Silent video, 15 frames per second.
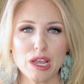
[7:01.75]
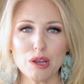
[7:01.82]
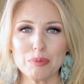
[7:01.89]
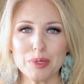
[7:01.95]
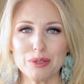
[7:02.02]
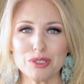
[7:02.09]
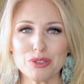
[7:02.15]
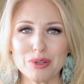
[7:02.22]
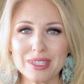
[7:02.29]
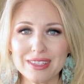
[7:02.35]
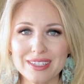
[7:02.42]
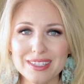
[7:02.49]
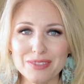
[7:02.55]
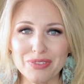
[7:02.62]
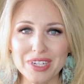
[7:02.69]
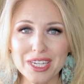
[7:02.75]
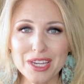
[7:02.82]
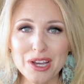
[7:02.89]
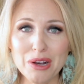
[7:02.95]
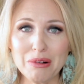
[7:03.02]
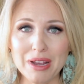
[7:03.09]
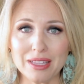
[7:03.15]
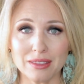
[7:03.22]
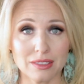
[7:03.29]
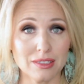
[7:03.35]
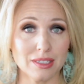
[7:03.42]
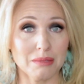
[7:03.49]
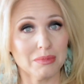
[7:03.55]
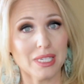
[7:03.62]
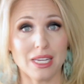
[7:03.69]
I hope you enjoyed this video and
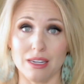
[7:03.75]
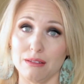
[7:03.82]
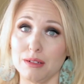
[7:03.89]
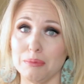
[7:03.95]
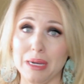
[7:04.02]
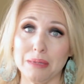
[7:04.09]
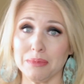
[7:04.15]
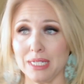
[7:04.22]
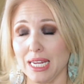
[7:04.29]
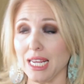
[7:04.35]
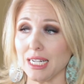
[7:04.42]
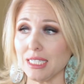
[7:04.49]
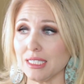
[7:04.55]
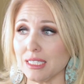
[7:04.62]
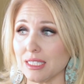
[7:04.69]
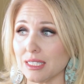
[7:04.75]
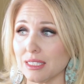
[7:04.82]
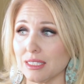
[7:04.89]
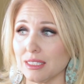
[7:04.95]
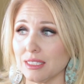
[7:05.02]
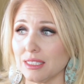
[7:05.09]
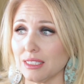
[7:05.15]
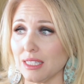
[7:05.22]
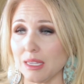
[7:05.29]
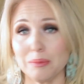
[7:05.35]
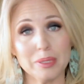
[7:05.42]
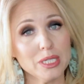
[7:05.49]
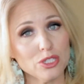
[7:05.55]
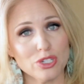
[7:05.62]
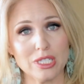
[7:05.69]
learned something new about bananas
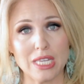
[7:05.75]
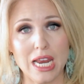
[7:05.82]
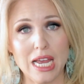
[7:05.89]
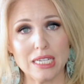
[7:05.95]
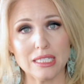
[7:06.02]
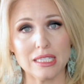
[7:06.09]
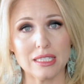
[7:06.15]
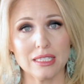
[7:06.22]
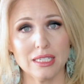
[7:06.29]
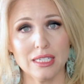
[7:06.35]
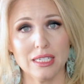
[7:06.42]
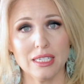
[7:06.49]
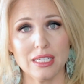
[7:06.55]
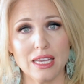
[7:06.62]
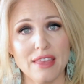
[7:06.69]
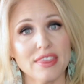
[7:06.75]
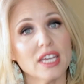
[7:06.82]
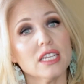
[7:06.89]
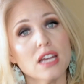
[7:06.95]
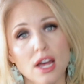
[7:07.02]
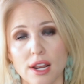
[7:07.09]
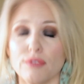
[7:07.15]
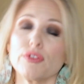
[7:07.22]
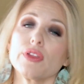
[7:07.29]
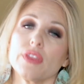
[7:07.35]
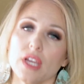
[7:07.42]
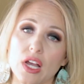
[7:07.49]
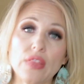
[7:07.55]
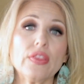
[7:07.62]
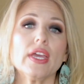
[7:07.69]
and Pinterest hacks and that not
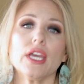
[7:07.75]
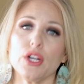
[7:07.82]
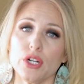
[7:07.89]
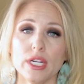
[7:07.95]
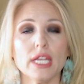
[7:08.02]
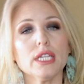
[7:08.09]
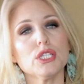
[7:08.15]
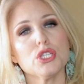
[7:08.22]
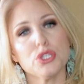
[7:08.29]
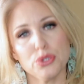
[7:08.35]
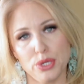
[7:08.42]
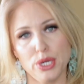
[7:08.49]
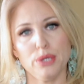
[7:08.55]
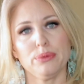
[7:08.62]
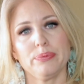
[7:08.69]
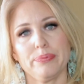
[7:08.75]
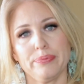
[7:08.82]
everything on the internet is true.